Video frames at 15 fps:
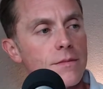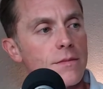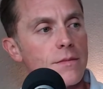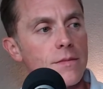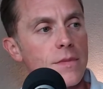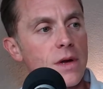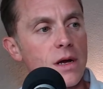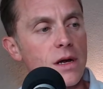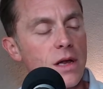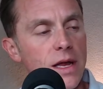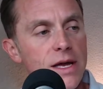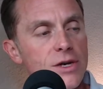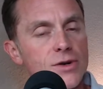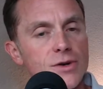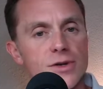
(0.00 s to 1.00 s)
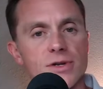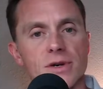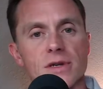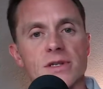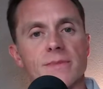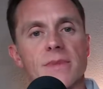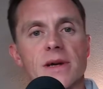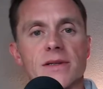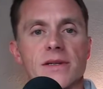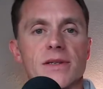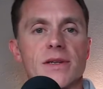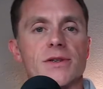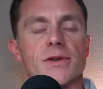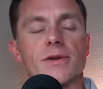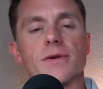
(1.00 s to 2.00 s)
the glaciers start to melt to
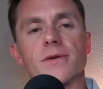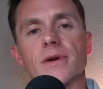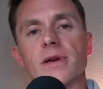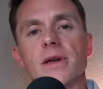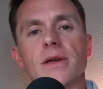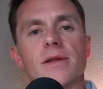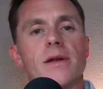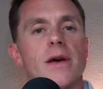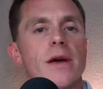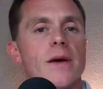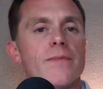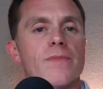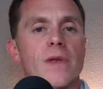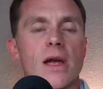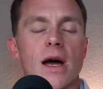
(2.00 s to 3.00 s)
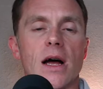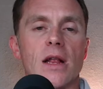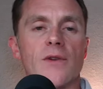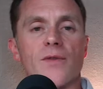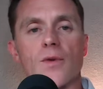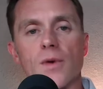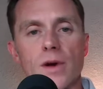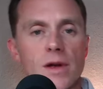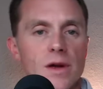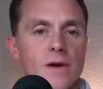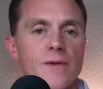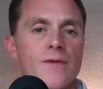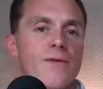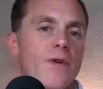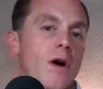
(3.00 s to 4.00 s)
such a degree that California
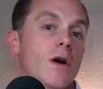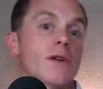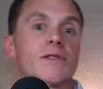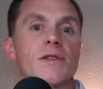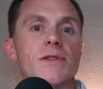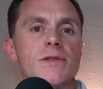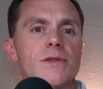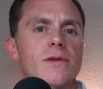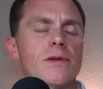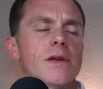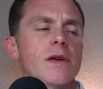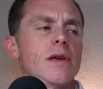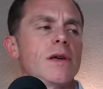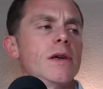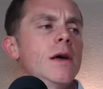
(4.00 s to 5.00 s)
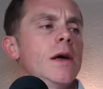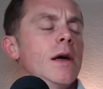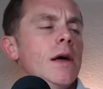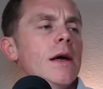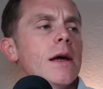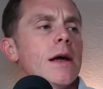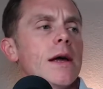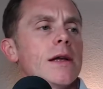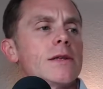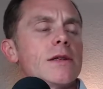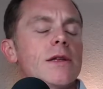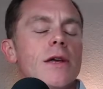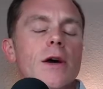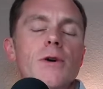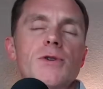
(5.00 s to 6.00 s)
falls into the
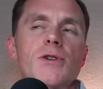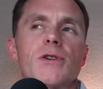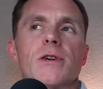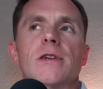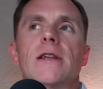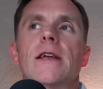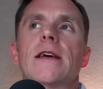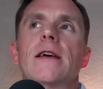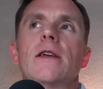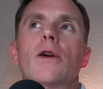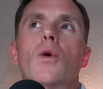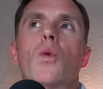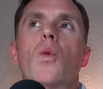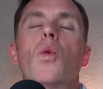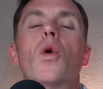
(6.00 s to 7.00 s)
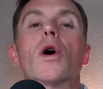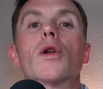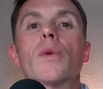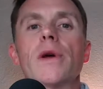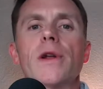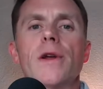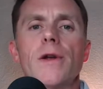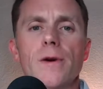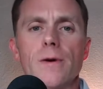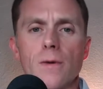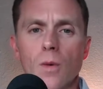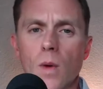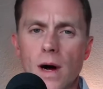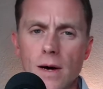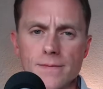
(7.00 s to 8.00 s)
ocean? And what are we going to do?
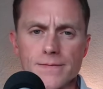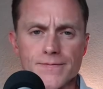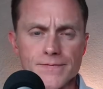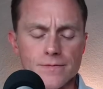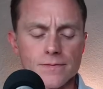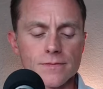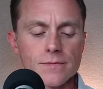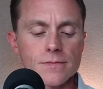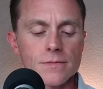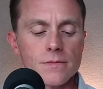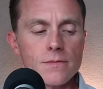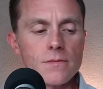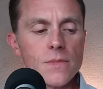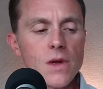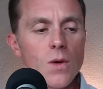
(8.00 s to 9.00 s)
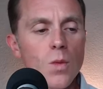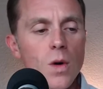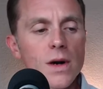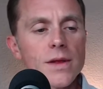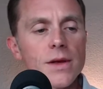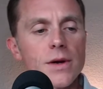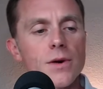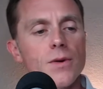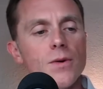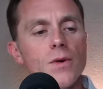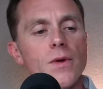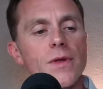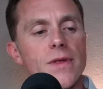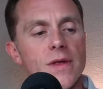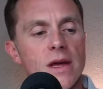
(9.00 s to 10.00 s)
Well, one of the cool
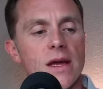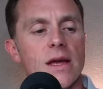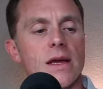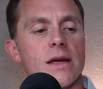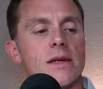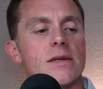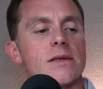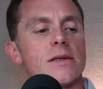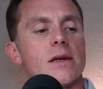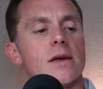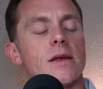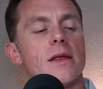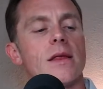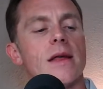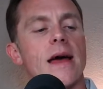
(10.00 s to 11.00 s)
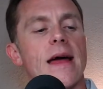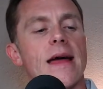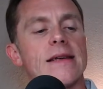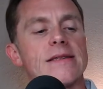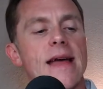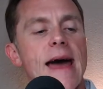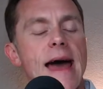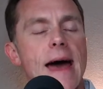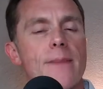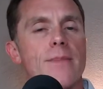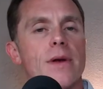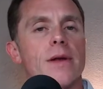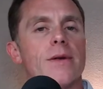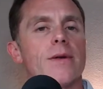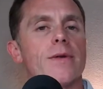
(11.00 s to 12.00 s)
things that has
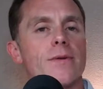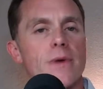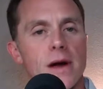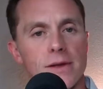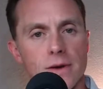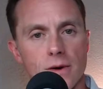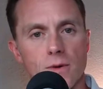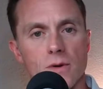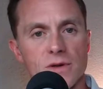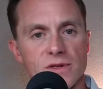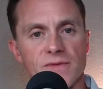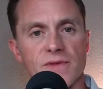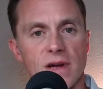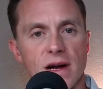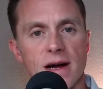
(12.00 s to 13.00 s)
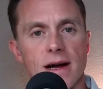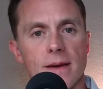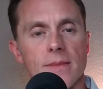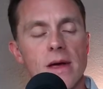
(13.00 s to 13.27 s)
happened throughout the course of time